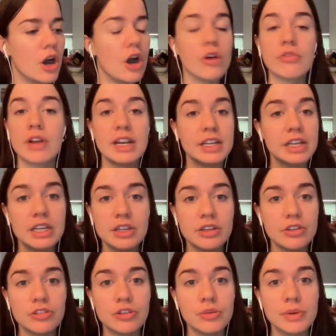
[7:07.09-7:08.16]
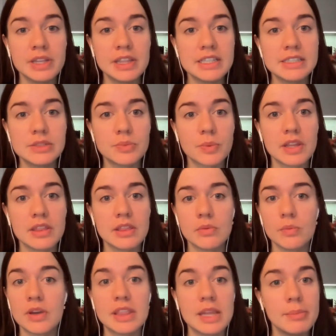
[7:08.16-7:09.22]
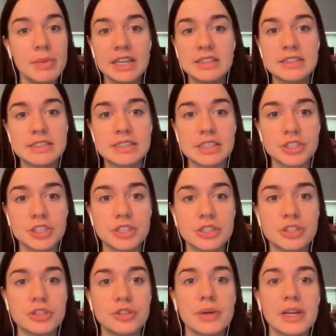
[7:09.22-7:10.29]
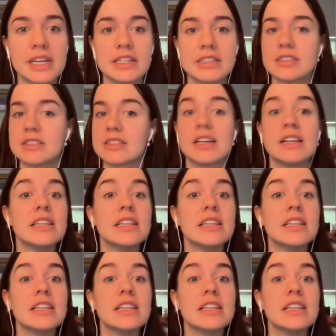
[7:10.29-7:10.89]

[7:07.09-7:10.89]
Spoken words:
already doing this when they make decisions to, I guess,